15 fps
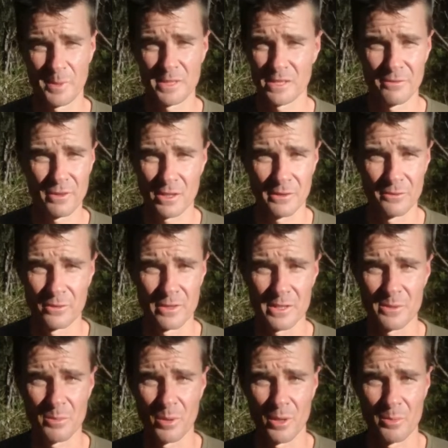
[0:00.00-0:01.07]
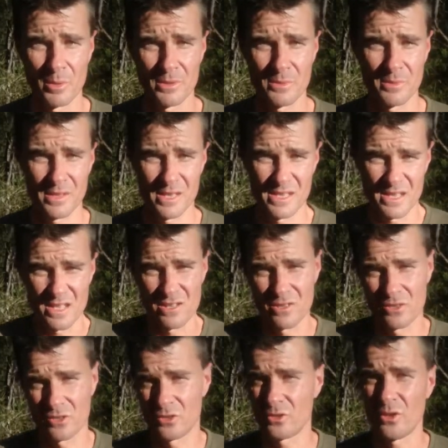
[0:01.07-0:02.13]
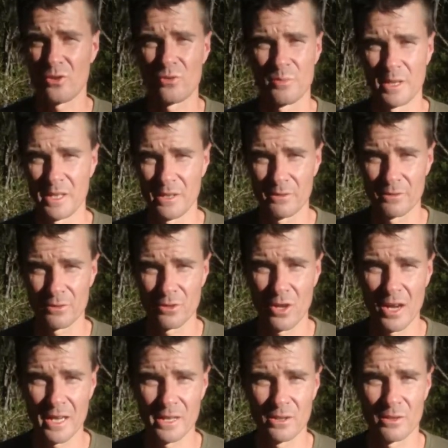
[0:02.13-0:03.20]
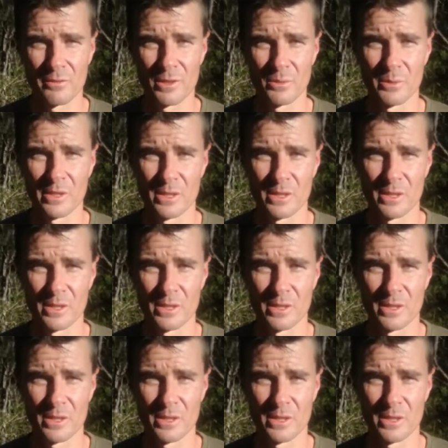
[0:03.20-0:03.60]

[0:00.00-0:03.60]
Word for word: specifically for this purpose, but there's so many variety of them.